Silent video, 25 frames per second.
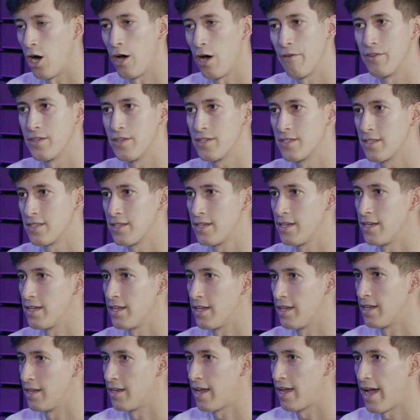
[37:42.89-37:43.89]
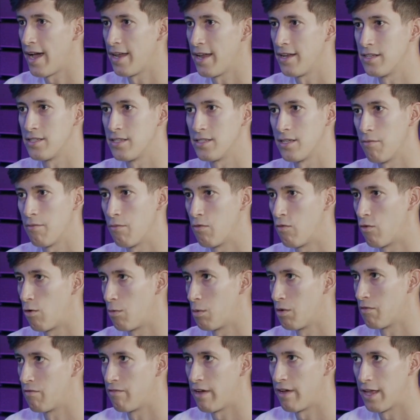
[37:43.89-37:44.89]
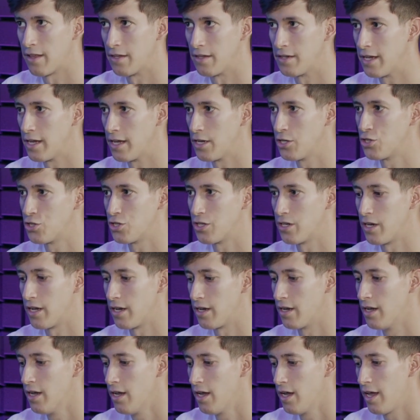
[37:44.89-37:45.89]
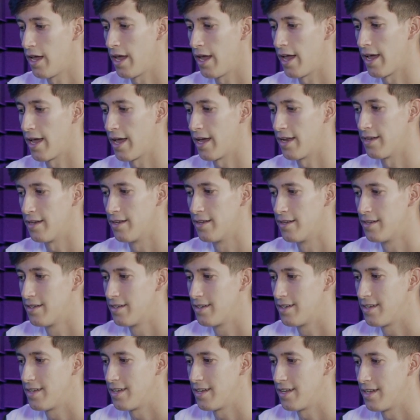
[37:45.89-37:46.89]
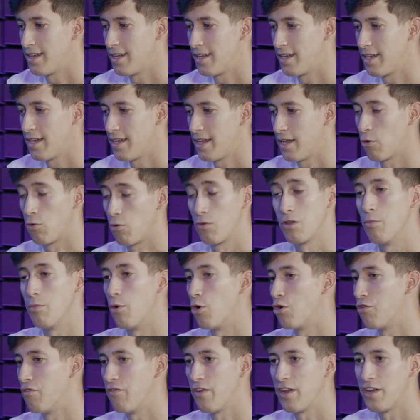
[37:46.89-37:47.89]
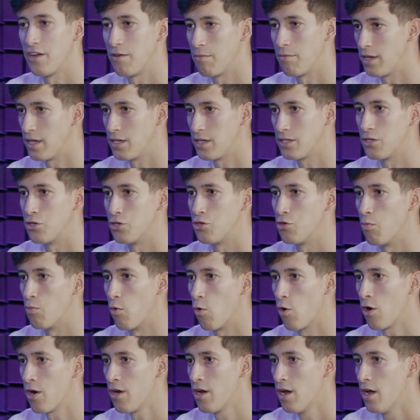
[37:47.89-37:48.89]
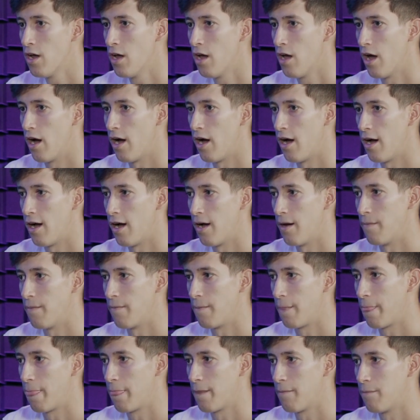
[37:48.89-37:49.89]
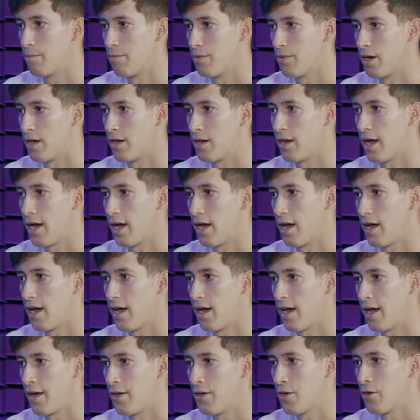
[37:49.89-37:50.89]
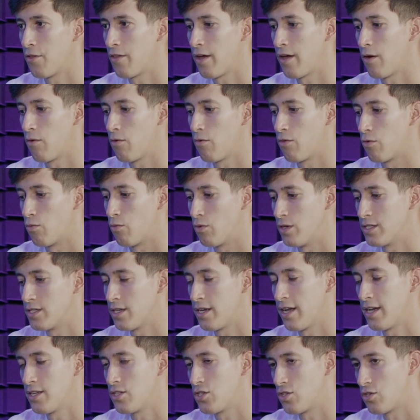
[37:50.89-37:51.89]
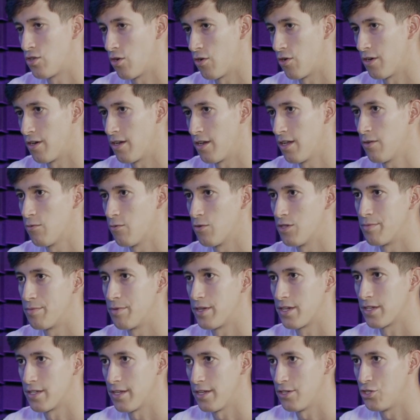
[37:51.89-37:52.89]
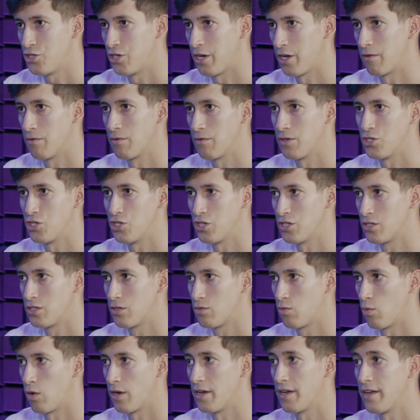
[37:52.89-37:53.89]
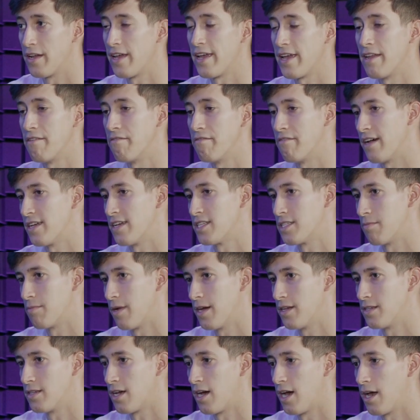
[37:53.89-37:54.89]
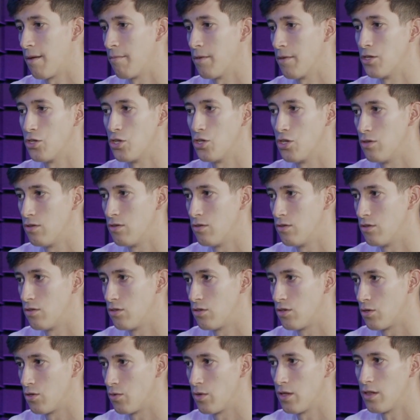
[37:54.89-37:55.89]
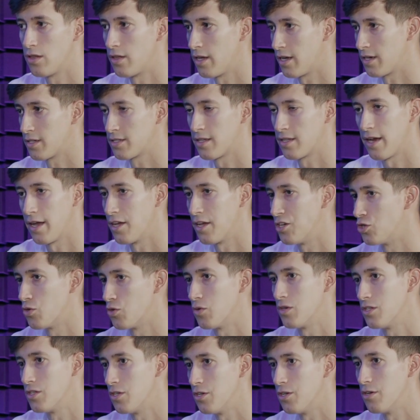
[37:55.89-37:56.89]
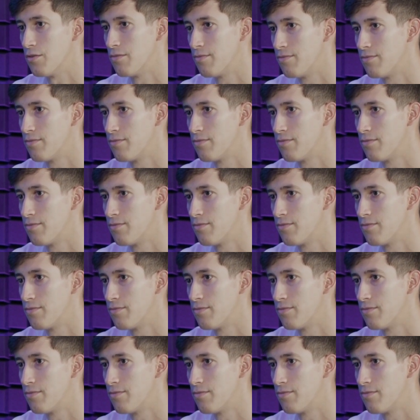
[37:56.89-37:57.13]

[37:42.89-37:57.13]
Obviously, it added some form of validation and and it only motivated me to do more. Right. Um, but I know that the reason I started it was because I generally just wanted to invest my time in doing things that I enjoyed to do.